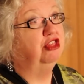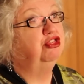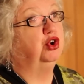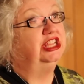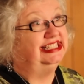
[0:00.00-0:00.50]

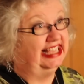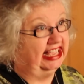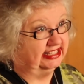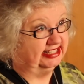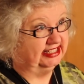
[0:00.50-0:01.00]

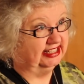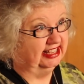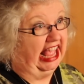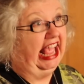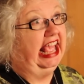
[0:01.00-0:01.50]
36
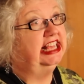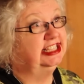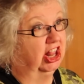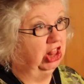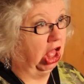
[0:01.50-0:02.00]

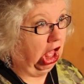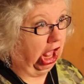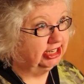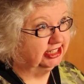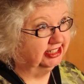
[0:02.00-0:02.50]
is a
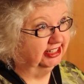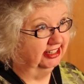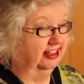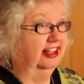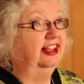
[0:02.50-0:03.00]
lot.
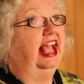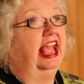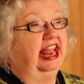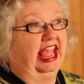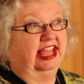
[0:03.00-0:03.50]

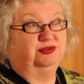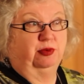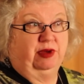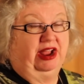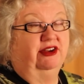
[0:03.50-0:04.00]
And I had to
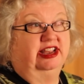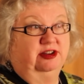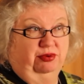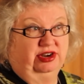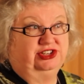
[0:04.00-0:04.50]
prepare it in
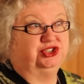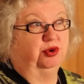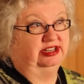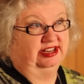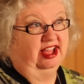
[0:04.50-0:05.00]
a pretty
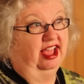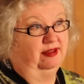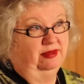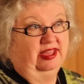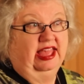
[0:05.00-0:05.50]
short
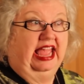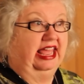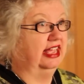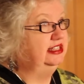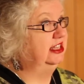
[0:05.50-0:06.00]
time.
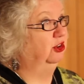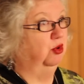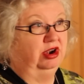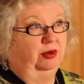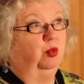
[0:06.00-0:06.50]
And I said,
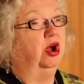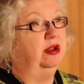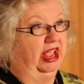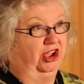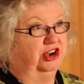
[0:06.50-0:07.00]
Lord, what
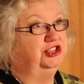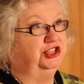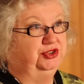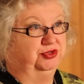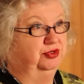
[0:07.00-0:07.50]
am I going to do?